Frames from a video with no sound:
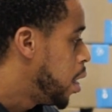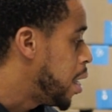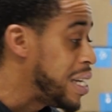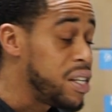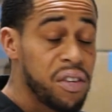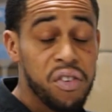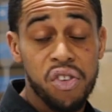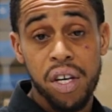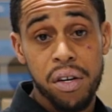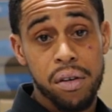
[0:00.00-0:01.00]
It is
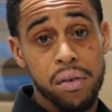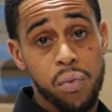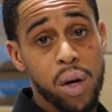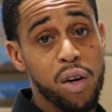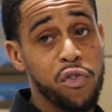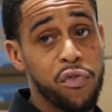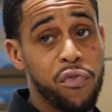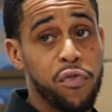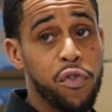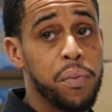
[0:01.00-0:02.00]
considered one
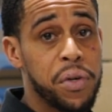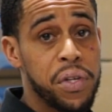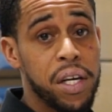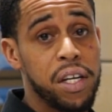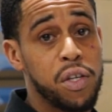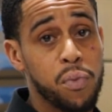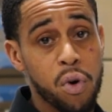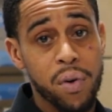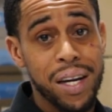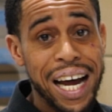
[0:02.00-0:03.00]
of Mercedes'
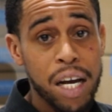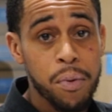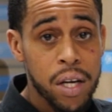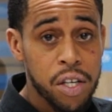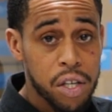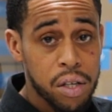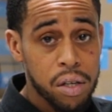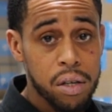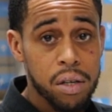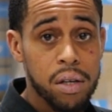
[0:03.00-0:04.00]
more reliable
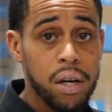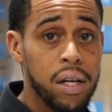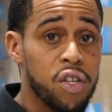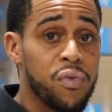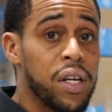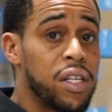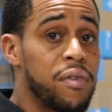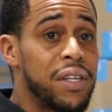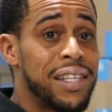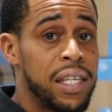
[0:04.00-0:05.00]
engines. It's a
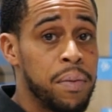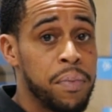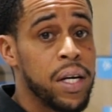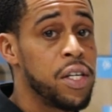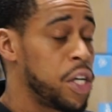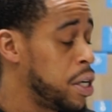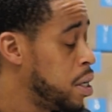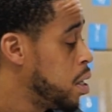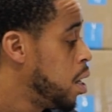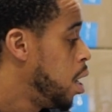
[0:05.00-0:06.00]
relatively simple engine,
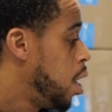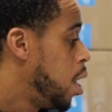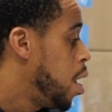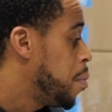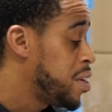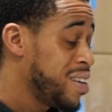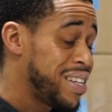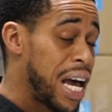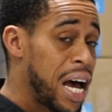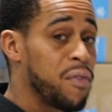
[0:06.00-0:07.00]
but it
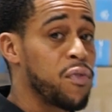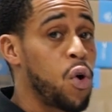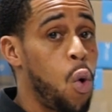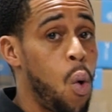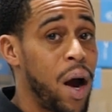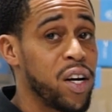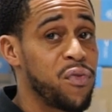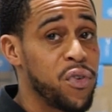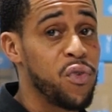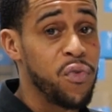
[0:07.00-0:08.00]
does have quite a
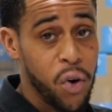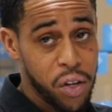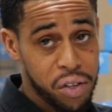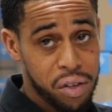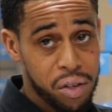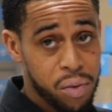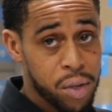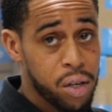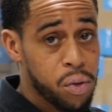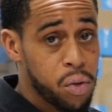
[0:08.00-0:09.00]
few faults. So we're
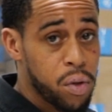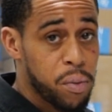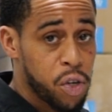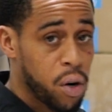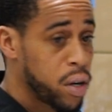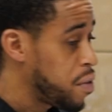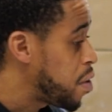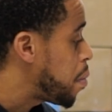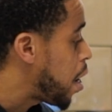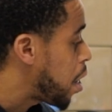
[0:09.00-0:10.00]
gonna go through the majority of
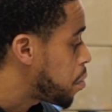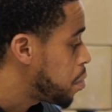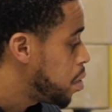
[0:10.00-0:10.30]
them now.